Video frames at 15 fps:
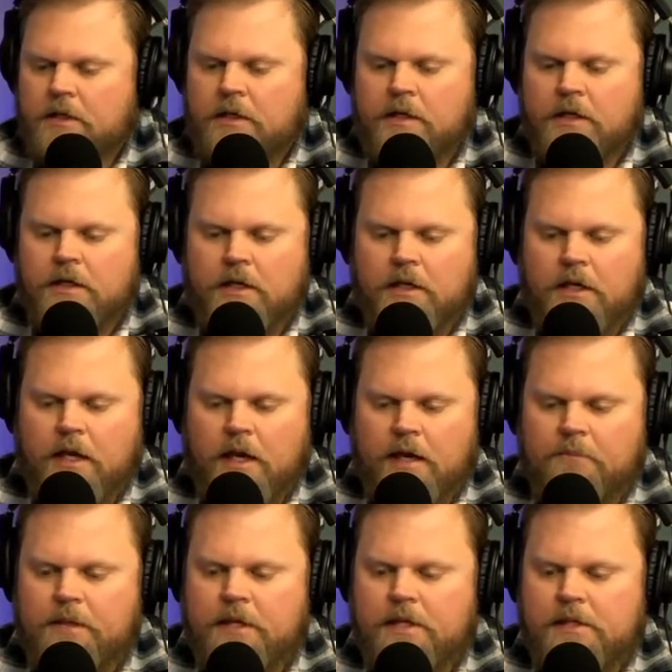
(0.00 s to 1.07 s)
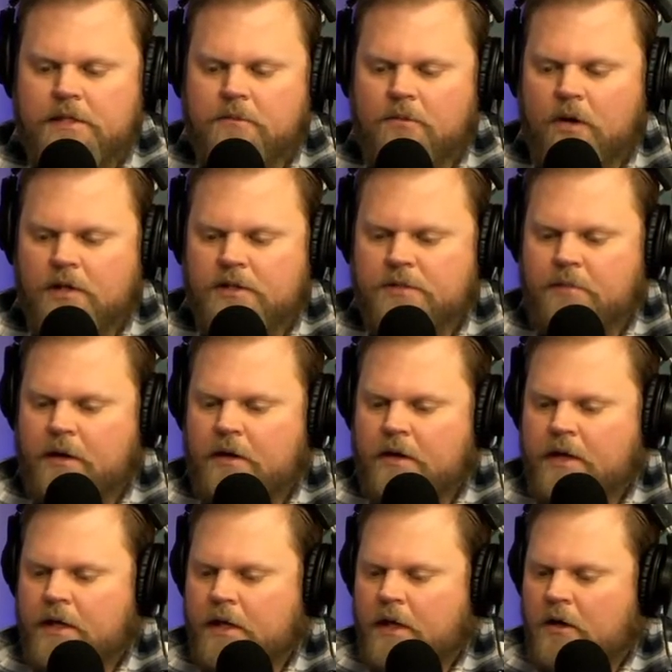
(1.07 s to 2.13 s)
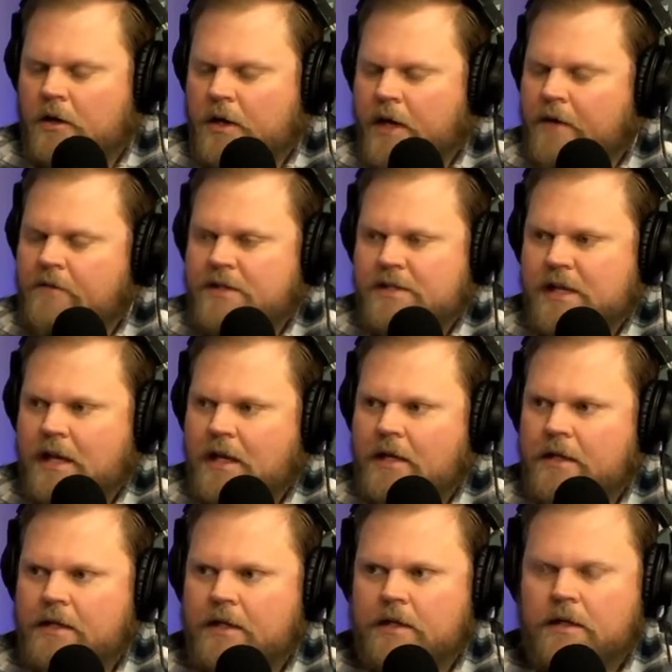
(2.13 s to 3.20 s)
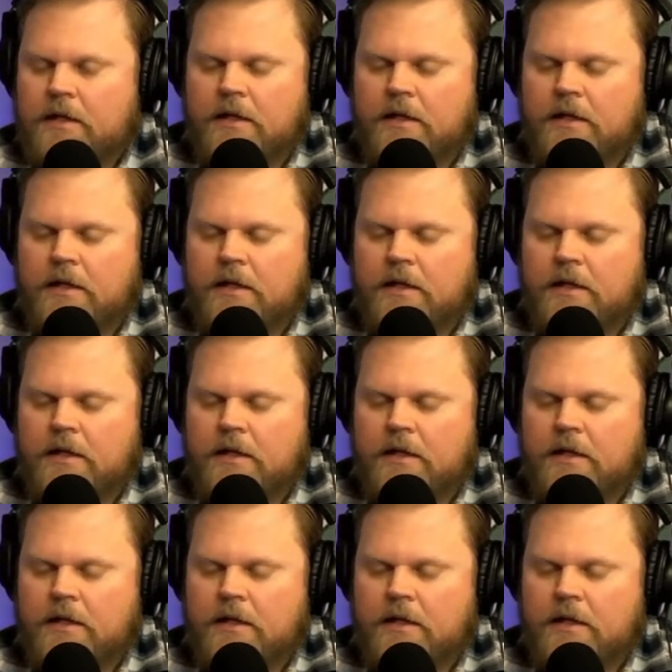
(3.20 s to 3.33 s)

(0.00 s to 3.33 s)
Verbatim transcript: he had peace and prosperity on every side,